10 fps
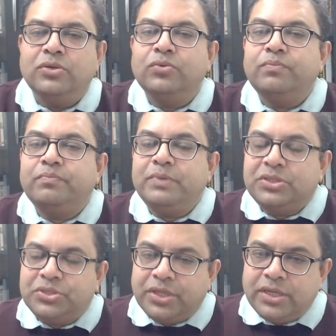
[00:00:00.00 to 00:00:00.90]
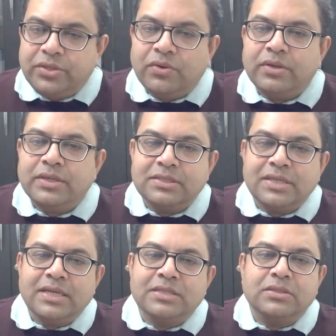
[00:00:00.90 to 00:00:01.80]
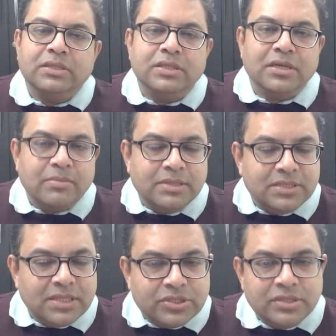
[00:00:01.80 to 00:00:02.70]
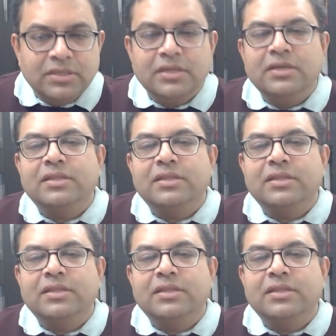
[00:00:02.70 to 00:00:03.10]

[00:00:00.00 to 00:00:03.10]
Do please share your insights in the comment section.